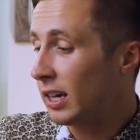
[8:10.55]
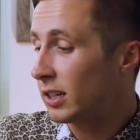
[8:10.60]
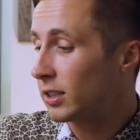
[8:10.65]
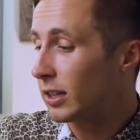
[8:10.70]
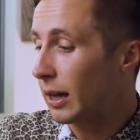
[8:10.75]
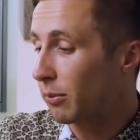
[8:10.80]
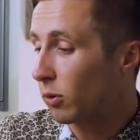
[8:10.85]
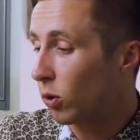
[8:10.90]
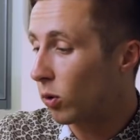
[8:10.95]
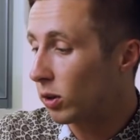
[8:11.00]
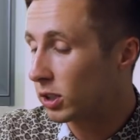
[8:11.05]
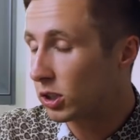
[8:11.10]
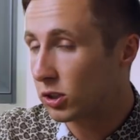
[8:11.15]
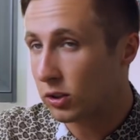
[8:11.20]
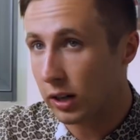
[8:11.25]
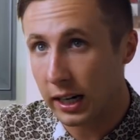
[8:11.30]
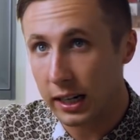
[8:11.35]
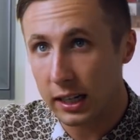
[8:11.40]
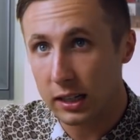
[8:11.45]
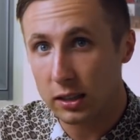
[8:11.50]
So I'm going
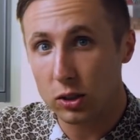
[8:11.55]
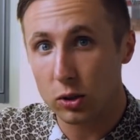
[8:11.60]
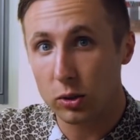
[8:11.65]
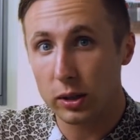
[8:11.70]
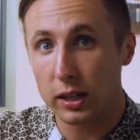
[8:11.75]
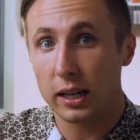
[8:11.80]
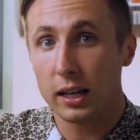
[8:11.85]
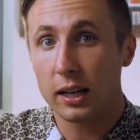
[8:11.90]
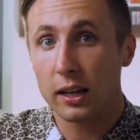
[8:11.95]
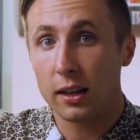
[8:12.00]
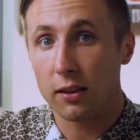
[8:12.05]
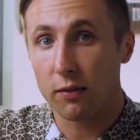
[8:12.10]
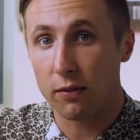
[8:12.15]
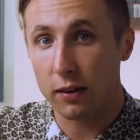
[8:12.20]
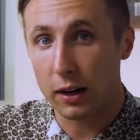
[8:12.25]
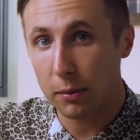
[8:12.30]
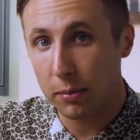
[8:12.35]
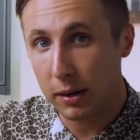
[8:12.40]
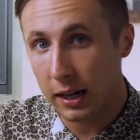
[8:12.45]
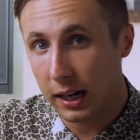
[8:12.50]
straight into it, the
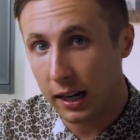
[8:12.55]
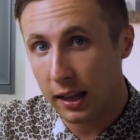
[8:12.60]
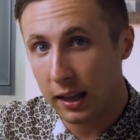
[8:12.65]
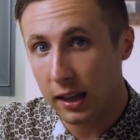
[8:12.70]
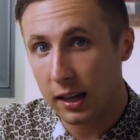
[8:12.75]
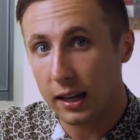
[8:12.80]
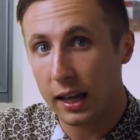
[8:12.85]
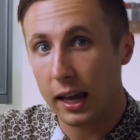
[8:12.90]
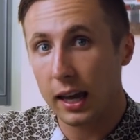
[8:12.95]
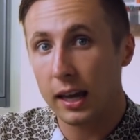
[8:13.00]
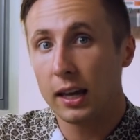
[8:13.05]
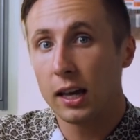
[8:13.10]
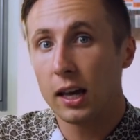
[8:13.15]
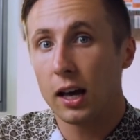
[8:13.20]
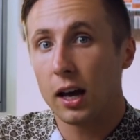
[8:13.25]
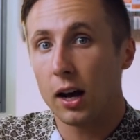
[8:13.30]
very beginning of the day,